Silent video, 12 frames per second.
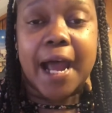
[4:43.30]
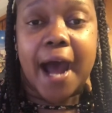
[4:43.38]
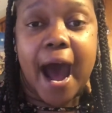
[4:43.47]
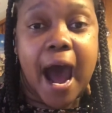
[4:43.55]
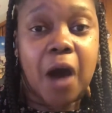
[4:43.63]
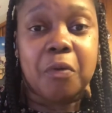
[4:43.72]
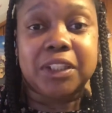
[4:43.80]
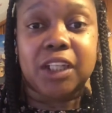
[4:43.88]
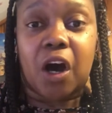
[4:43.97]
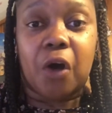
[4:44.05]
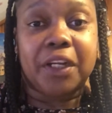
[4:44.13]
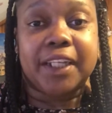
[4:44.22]
I was
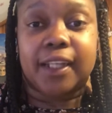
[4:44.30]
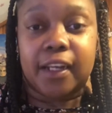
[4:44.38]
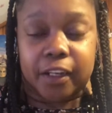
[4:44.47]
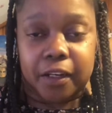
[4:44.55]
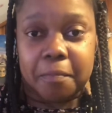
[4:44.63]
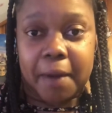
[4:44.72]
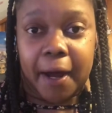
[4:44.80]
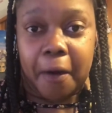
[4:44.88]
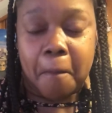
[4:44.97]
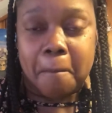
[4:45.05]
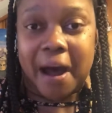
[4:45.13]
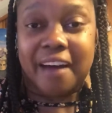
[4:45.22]
only thinking
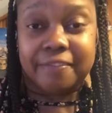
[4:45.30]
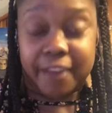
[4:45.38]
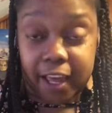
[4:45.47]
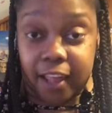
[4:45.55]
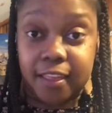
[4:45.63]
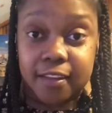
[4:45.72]
about my faith.